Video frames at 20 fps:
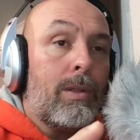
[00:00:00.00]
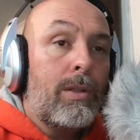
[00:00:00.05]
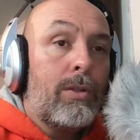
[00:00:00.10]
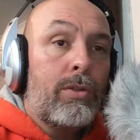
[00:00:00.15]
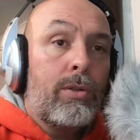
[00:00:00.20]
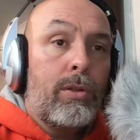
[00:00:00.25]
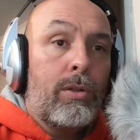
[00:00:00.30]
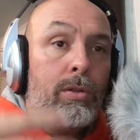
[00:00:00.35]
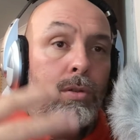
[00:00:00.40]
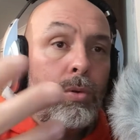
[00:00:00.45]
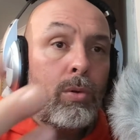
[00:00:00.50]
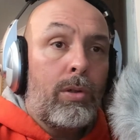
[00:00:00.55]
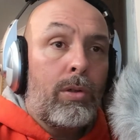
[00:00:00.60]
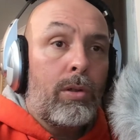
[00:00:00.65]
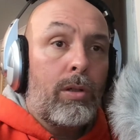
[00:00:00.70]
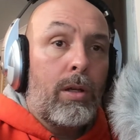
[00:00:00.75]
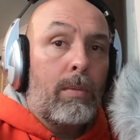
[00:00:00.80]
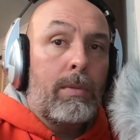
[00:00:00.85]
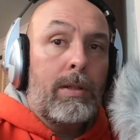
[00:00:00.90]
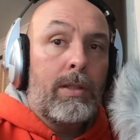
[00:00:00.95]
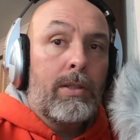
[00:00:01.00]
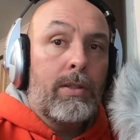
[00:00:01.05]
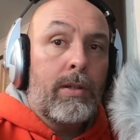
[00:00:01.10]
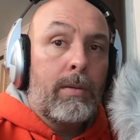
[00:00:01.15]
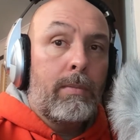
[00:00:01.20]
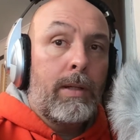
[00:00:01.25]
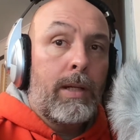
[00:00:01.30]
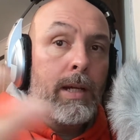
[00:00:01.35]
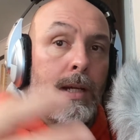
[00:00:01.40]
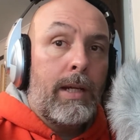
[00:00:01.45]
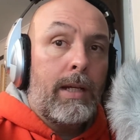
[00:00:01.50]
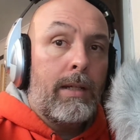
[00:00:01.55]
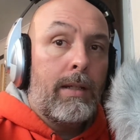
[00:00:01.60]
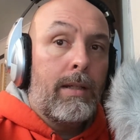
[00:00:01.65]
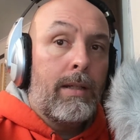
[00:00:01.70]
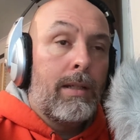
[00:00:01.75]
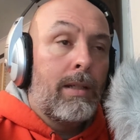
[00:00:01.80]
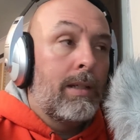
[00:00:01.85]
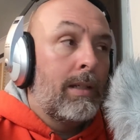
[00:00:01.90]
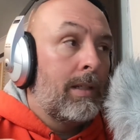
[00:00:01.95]
So the oil companies are behind
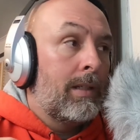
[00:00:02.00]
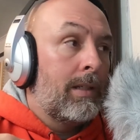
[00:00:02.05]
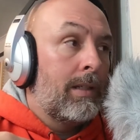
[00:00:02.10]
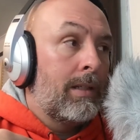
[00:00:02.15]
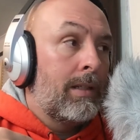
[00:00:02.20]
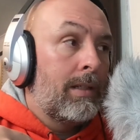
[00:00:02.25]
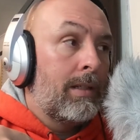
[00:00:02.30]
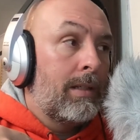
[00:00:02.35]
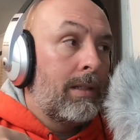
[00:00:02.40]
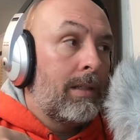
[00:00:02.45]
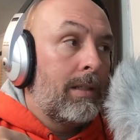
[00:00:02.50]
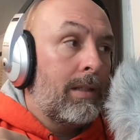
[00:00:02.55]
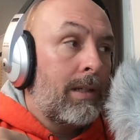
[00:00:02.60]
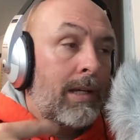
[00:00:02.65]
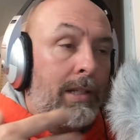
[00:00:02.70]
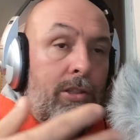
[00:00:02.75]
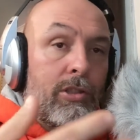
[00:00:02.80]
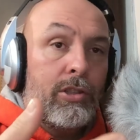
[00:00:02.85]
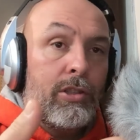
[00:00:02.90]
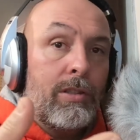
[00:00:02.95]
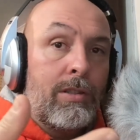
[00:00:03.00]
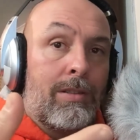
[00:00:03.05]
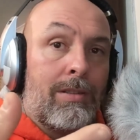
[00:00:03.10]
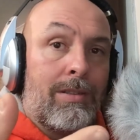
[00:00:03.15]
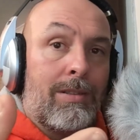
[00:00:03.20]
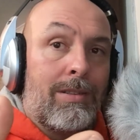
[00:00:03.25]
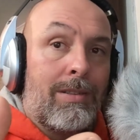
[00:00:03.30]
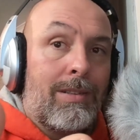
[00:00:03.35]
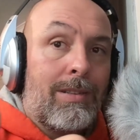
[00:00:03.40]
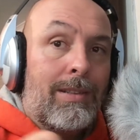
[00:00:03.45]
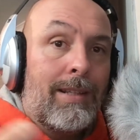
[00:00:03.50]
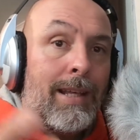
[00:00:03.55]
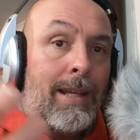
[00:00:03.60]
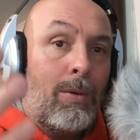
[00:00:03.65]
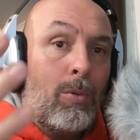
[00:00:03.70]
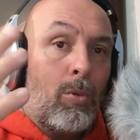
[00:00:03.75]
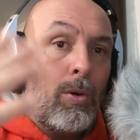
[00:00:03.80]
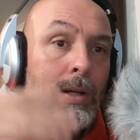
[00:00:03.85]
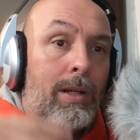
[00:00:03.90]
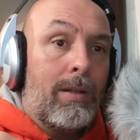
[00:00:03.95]
hydrogen. They
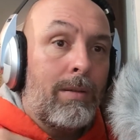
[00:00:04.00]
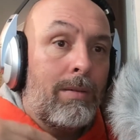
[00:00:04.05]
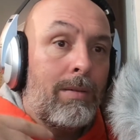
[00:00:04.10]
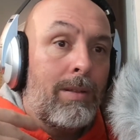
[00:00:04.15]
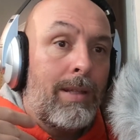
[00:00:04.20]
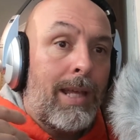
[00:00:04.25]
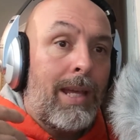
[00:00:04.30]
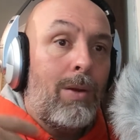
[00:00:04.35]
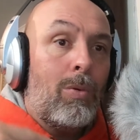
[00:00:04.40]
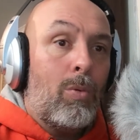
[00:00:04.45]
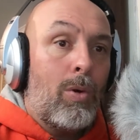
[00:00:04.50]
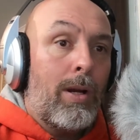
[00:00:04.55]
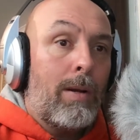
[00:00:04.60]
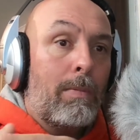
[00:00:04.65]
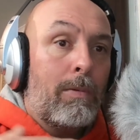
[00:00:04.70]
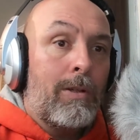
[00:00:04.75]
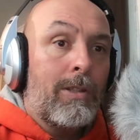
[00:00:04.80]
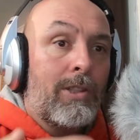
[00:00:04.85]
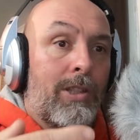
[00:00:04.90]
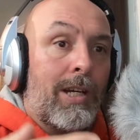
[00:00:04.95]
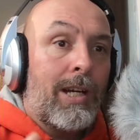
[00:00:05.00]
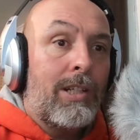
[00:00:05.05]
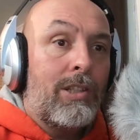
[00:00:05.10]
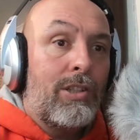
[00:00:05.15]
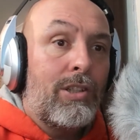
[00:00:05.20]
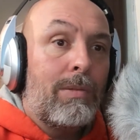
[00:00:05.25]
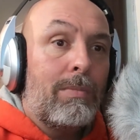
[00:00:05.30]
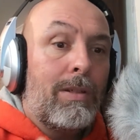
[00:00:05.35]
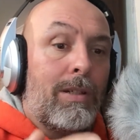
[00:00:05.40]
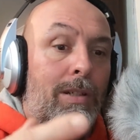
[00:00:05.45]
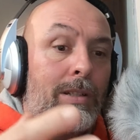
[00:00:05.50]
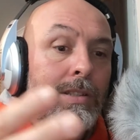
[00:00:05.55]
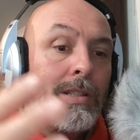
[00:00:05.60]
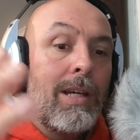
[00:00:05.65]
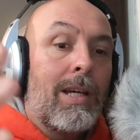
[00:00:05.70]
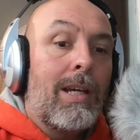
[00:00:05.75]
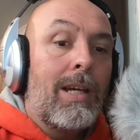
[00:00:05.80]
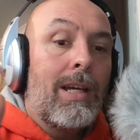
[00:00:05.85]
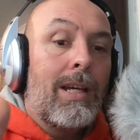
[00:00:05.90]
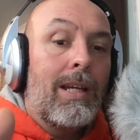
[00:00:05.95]
want to push hydrogen because
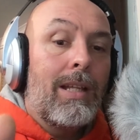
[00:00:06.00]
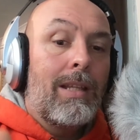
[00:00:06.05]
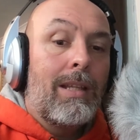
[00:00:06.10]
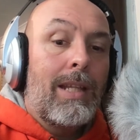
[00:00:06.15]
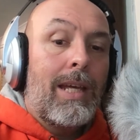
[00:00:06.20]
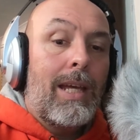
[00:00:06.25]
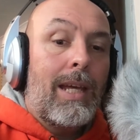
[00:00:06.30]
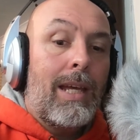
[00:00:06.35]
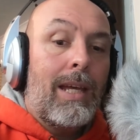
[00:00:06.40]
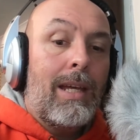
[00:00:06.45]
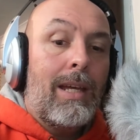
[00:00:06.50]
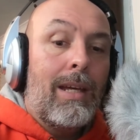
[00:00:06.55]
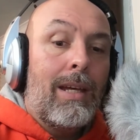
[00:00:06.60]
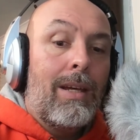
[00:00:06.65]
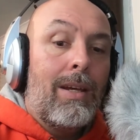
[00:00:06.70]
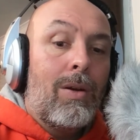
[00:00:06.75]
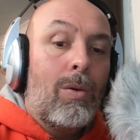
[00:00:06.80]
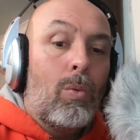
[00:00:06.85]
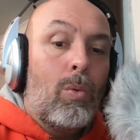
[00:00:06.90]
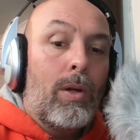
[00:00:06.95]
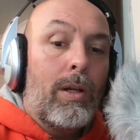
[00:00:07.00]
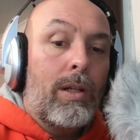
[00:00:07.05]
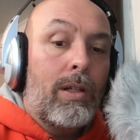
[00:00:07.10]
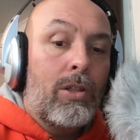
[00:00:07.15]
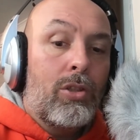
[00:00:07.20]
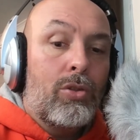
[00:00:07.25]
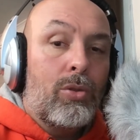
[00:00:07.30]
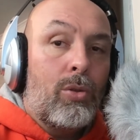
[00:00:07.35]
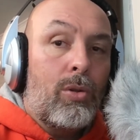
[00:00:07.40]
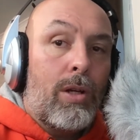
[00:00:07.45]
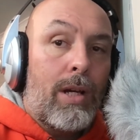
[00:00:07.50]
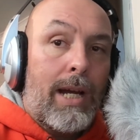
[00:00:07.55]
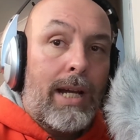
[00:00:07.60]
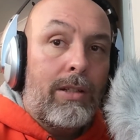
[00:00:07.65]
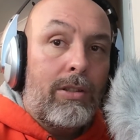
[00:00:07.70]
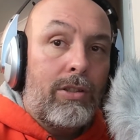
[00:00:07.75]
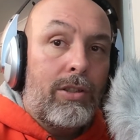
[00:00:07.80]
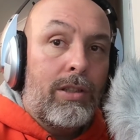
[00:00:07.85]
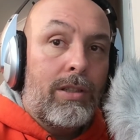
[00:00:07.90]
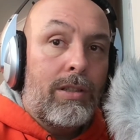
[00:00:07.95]
they want to control
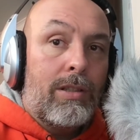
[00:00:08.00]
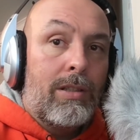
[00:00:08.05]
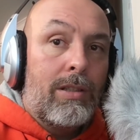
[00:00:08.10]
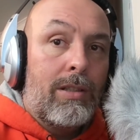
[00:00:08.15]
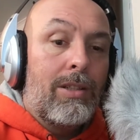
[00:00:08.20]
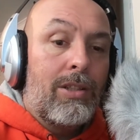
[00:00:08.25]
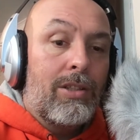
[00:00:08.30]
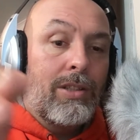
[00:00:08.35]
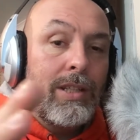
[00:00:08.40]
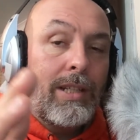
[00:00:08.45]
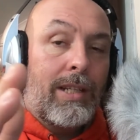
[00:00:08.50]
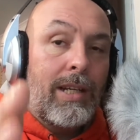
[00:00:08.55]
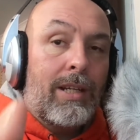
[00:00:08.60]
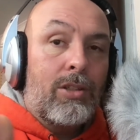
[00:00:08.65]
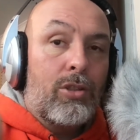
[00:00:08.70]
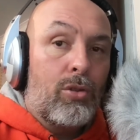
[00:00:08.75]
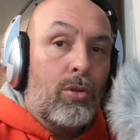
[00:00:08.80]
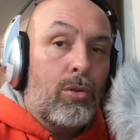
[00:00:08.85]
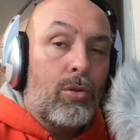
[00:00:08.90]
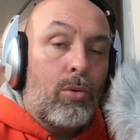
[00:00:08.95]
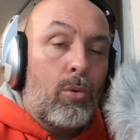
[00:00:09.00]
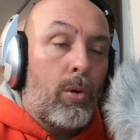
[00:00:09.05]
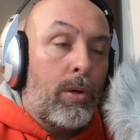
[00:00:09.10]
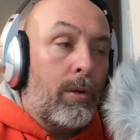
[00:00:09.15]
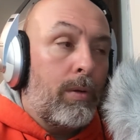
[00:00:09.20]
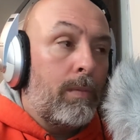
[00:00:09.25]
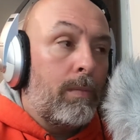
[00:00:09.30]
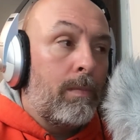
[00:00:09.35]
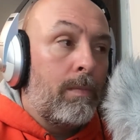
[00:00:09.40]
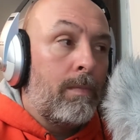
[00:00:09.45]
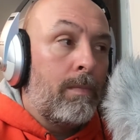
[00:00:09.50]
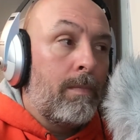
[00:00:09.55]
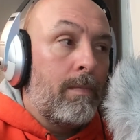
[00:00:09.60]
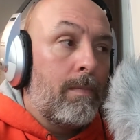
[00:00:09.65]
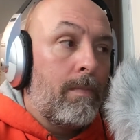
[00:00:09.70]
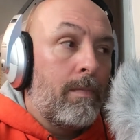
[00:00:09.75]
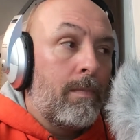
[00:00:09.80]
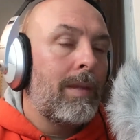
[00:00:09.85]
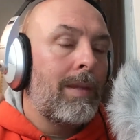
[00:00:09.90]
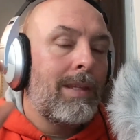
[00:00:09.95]
hydrogen, just like they control oil.
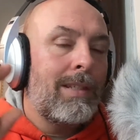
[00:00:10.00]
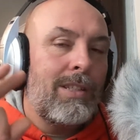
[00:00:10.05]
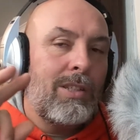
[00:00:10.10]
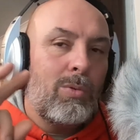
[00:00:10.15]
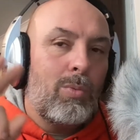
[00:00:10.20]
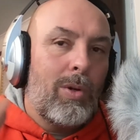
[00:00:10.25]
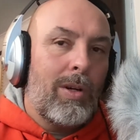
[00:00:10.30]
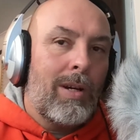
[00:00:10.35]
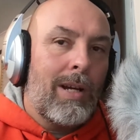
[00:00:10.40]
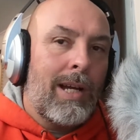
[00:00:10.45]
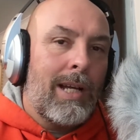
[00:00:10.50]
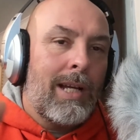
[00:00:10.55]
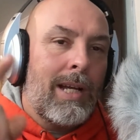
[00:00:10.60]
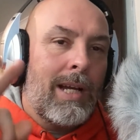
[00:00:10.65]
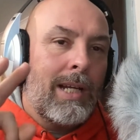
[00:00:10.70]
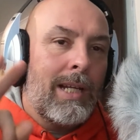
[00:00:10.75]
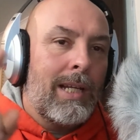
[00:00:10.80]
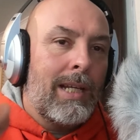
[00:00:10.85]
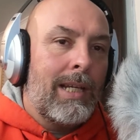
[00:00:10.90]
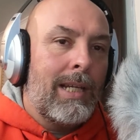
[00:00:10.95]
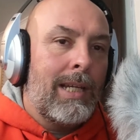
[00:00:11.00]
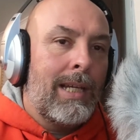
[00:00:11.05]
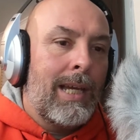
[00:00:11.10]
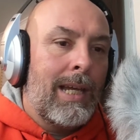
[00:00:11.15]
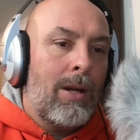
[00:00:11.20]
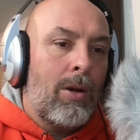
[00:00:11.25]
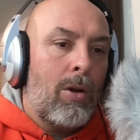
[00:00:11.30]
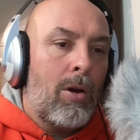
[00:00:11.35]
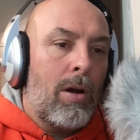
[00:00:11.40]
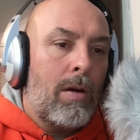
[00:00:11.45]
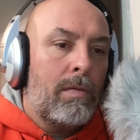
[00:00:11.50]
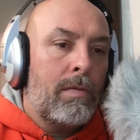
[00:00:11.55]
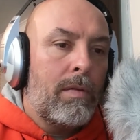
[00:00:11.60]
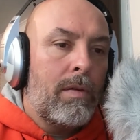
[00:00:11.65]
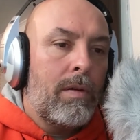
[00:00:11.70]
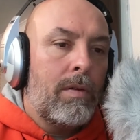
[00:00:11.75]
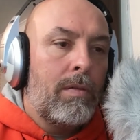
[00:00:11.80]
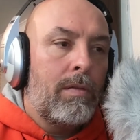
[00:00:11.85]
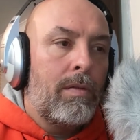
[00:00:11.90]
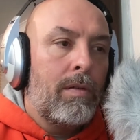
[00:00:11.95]
This is where I kind of get off
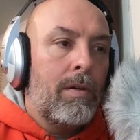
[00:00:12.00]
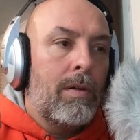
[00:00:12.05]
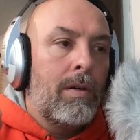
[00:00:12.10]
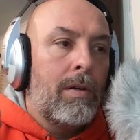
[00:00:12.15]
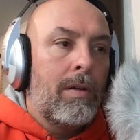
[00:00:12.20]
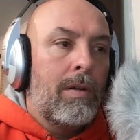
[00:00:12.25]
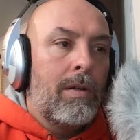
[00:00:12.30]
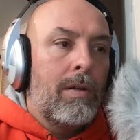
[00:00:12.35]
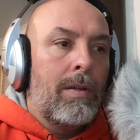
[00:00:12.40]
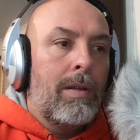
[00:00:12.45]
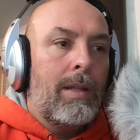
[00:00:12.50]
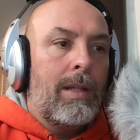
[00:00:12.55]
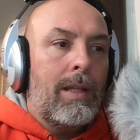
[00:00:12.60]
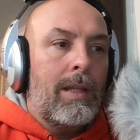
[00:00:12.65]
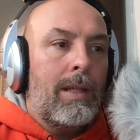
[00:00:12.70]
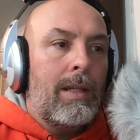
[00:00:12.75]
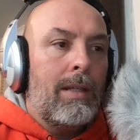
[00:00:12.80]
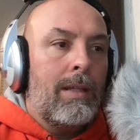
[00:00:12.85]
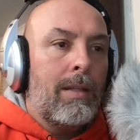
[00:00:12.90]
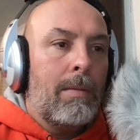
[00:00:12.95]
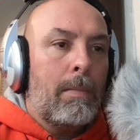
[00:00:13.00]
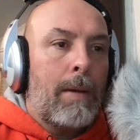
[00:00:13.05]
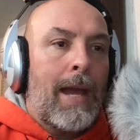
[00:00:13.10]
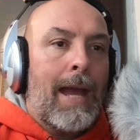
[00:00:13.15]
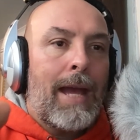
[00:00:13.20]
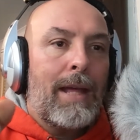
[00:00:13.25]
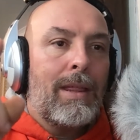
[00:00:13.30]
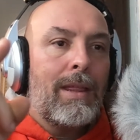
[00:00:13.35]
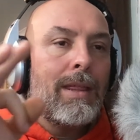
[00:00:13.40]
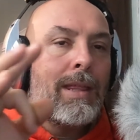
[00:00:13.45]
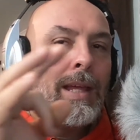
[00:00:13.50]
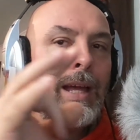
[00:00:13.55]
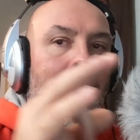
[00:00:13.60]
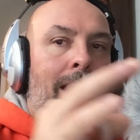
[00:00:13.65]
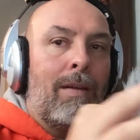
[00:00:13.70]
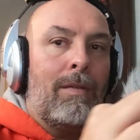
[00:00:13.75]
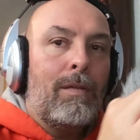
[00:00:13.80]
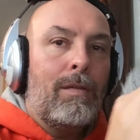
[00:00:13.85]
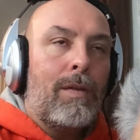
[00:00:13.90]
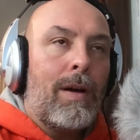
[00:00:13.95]
of the path that
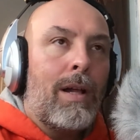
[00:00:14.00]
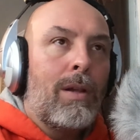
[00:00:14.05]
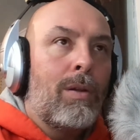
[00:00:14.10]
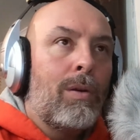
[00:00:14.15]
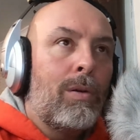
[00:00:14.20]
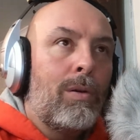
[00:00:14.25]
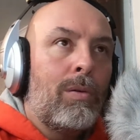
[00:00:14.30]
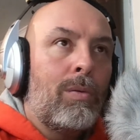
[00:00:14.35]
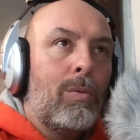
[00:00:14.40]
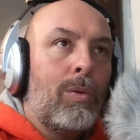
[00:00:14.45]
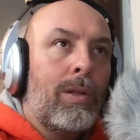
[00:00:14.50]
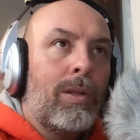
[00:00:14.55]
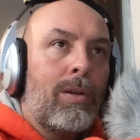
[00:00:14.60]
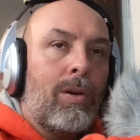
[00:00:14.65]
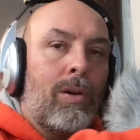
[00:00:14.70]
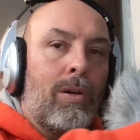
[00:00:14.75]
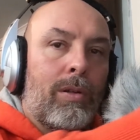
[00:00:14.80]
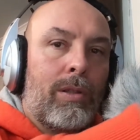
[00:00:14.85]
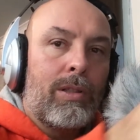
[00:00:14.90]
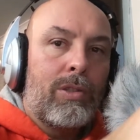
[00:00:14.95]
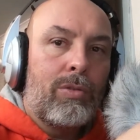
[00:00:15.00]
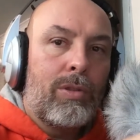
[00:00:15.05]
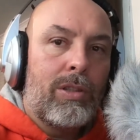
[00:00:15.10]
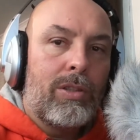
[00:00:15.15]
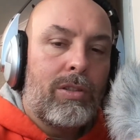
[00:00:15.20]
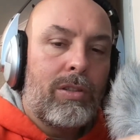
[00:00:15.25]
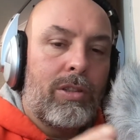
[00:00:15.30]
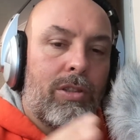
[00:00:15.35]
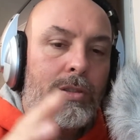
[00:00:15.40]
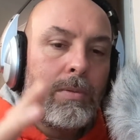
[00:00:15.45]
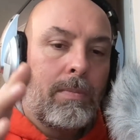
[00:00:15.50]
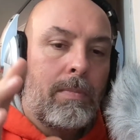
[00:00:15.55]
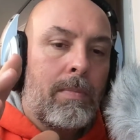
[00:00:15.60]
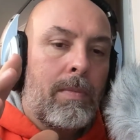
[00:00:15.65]
I followed with all this research,